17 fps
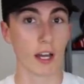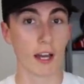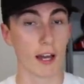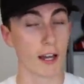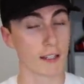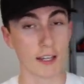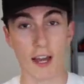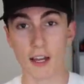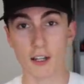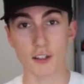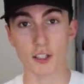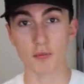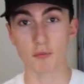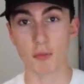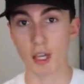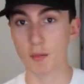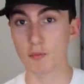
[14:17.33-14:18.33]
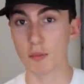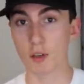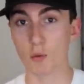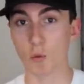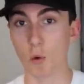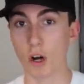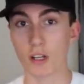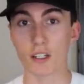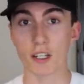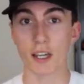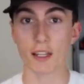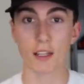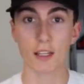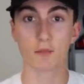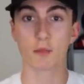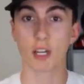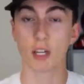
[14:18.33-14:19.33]
has actually made me want to
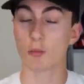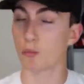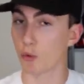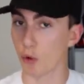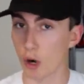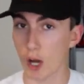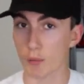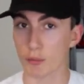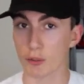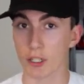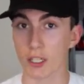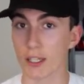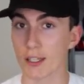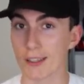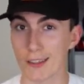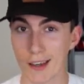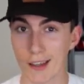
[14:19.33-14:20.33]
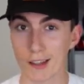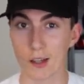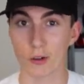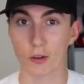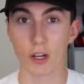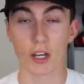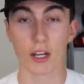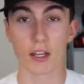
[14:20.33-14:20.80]
get them done properly in yellow.